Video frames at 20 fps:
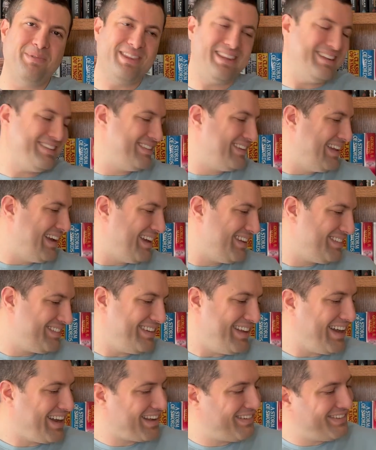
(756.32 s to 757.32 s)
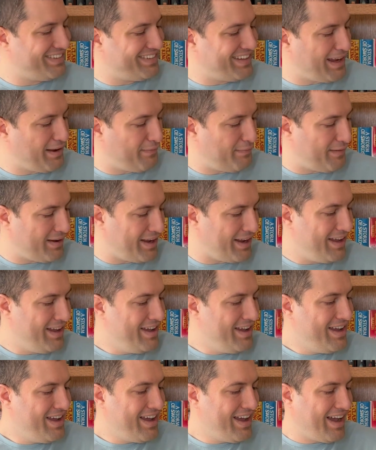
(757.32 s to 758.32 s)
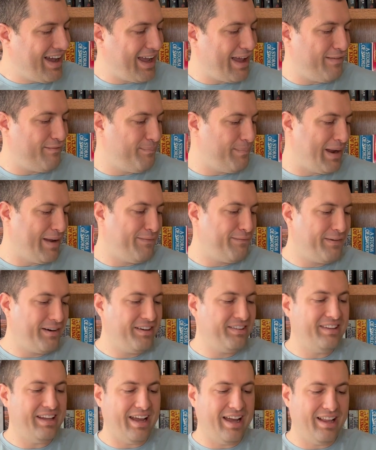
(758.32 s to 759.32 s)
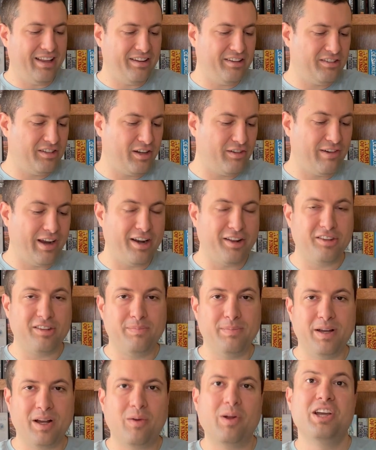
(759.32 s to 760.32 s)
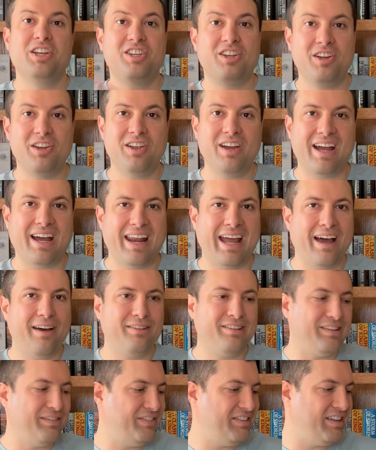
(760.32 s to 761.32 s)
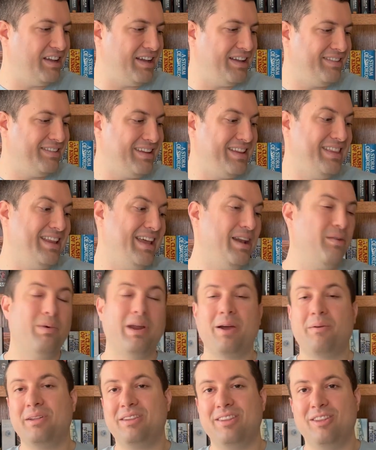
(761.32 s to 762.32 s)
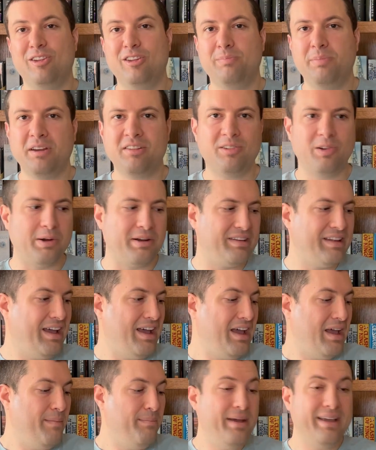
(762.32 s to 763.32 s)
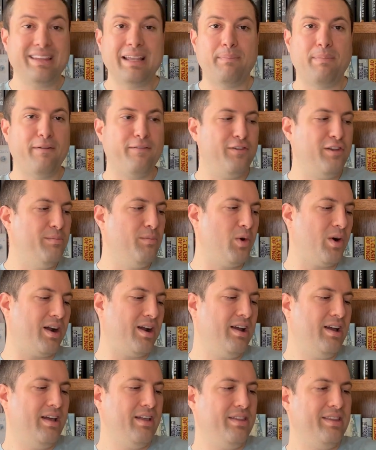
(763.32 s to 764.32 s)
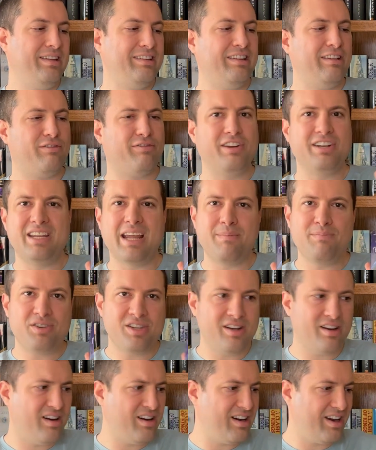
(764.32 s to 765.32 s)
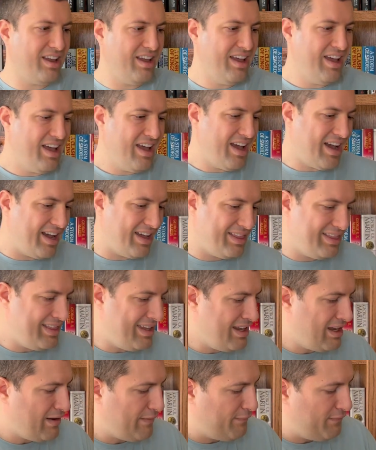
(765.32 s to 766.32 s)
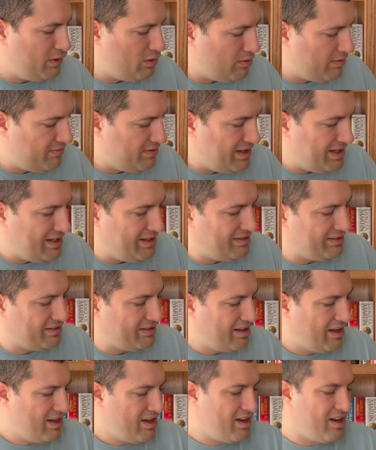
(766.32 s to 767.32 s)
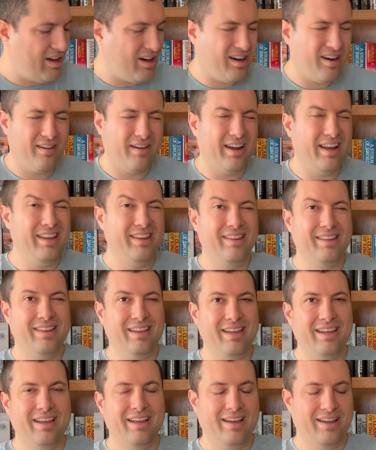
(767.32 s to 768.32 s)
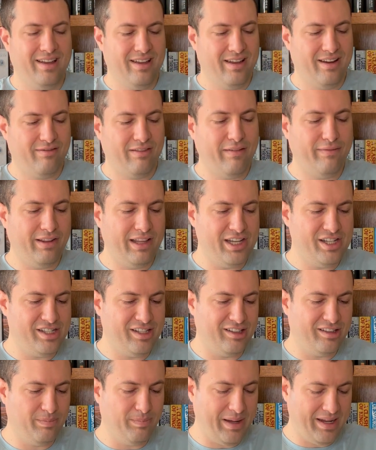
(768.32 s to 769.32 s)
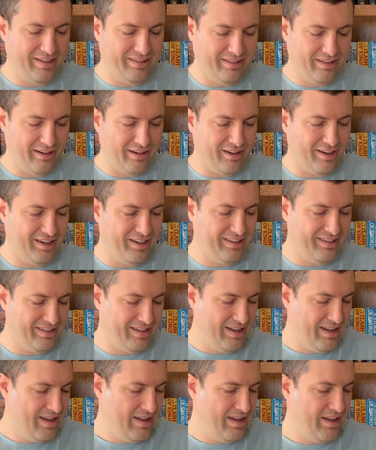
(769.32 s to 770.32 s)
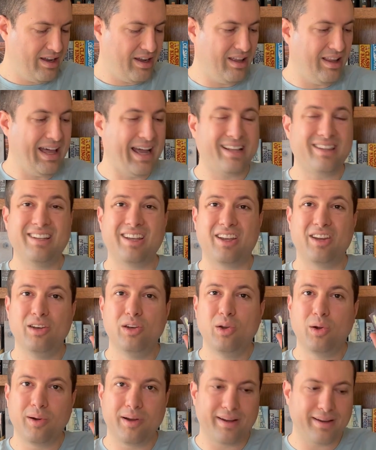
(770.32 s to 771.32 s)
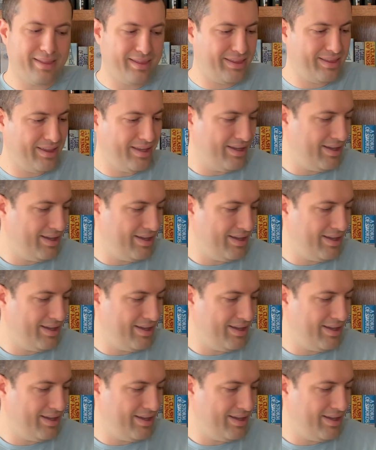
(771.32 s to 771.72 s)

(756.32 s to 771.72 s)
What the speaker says: this last stack of sci-fi, I have my first Alastair Reynolds book. Well, I showed you I got House of Suns, and then when I went to these bookstores, picked up a few more. This is Redemption Arc. I think a few of these are in the Revelation Space series. Galactic North,